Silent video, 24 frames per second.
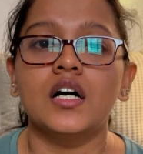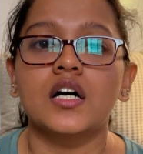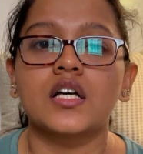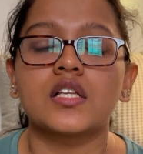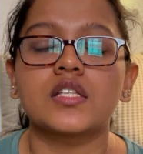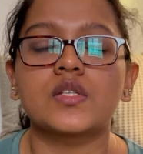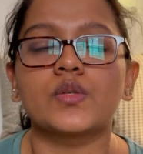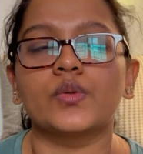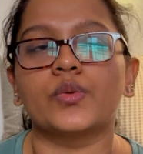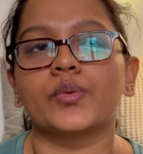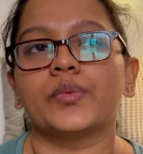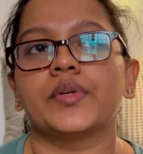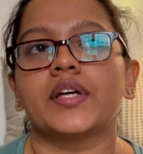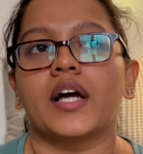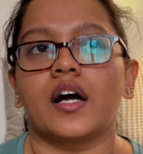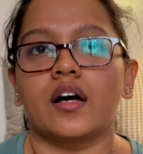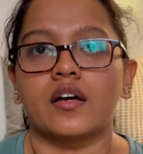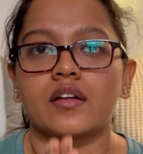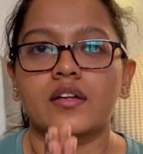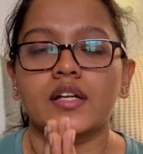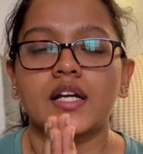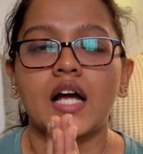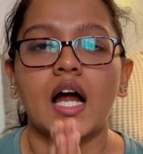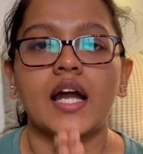So yeah,
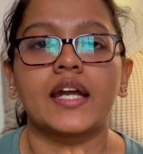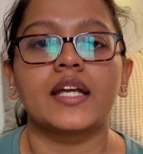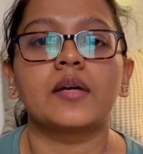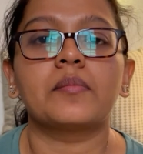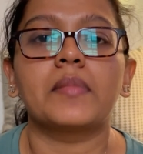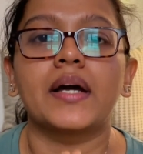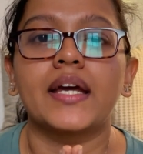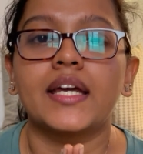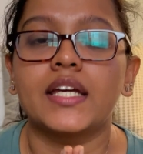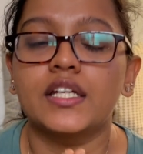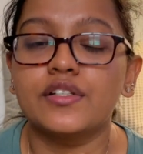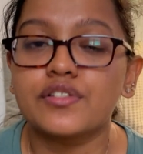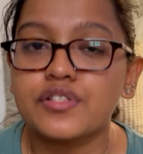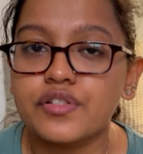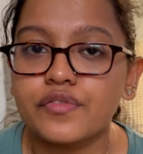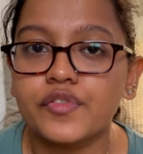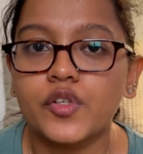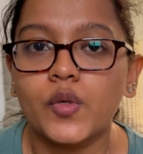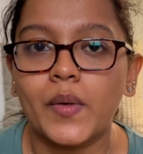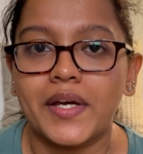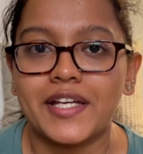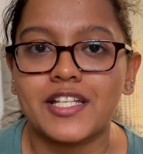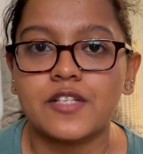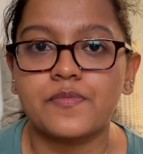regarding my
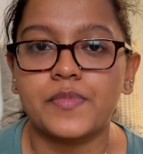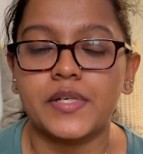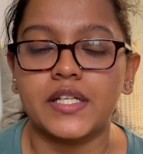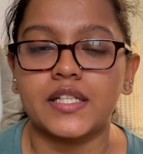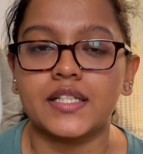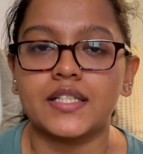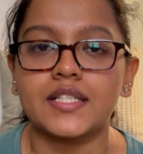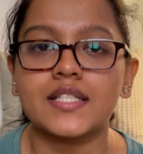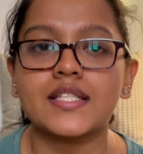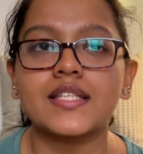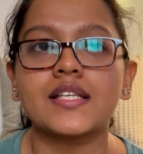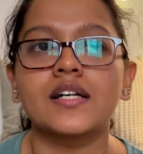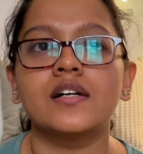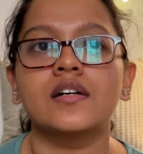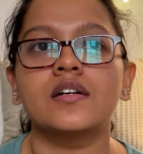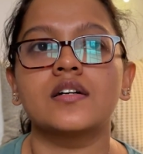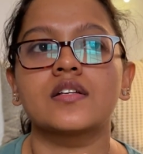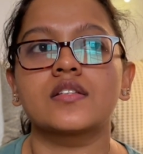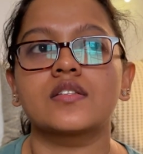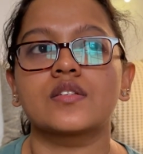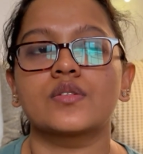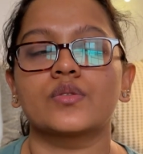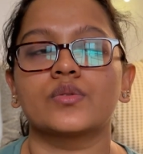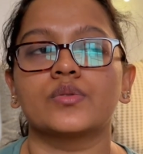interview experience,
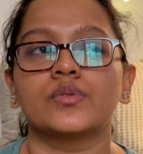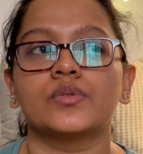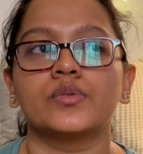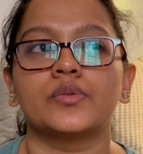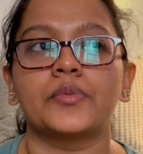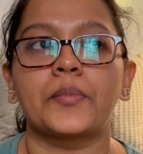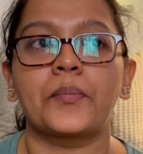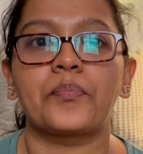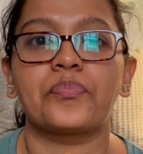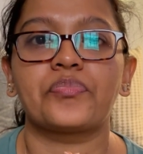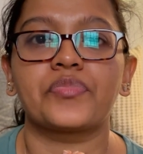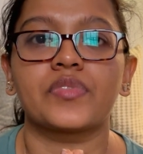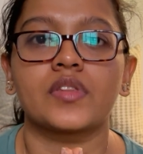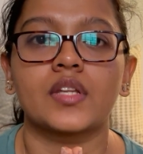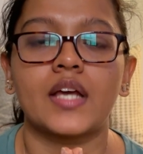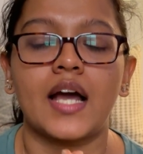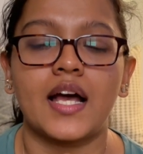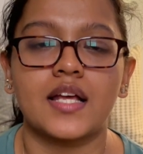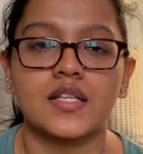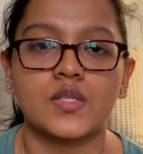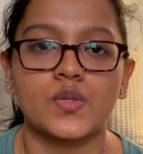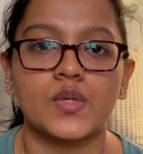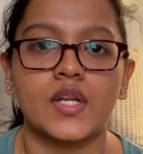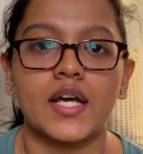so
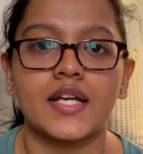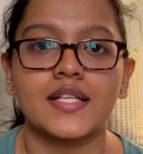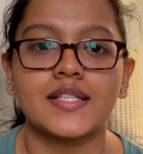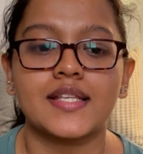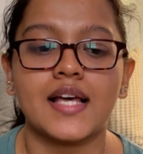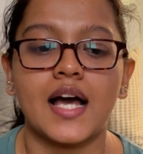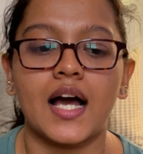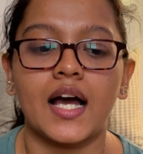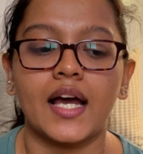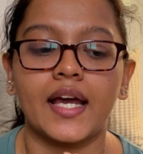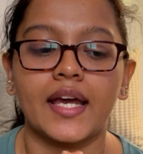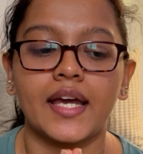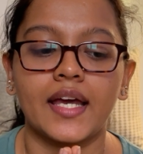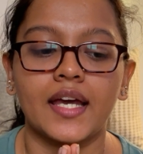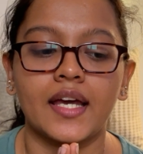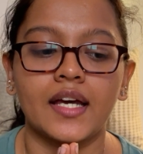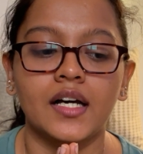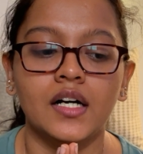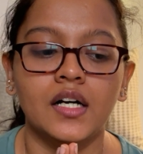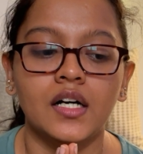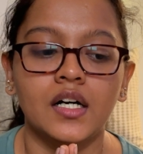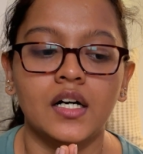as soon as I